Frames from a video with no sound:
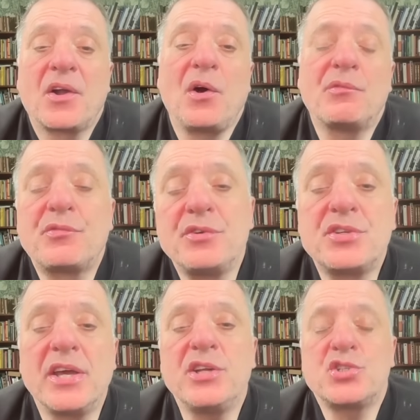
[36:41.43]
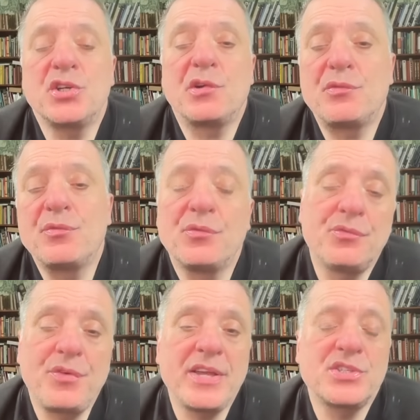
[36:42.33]
confrontation, a
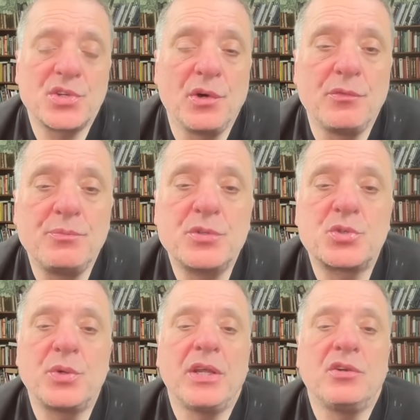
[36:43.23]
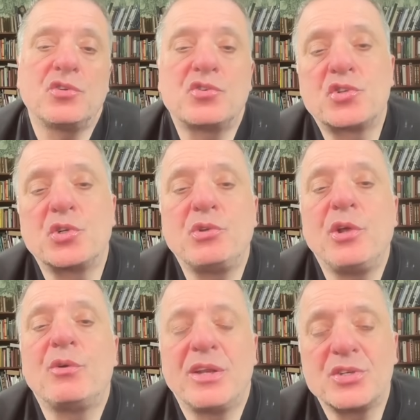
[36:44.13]
face-off between two
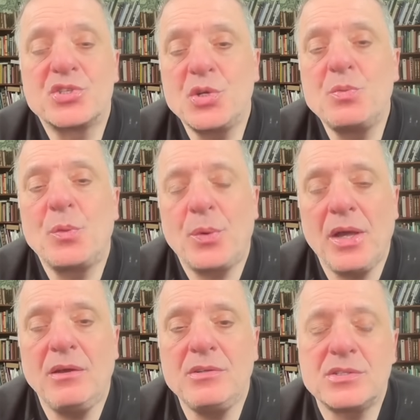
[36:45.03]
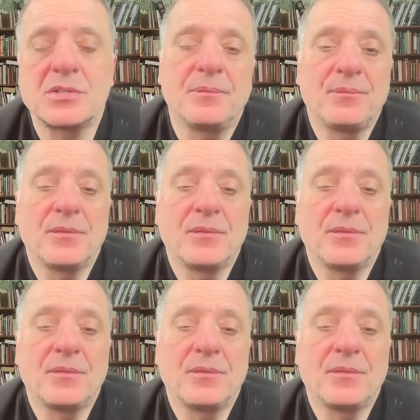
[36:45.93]
nuclear superpowers,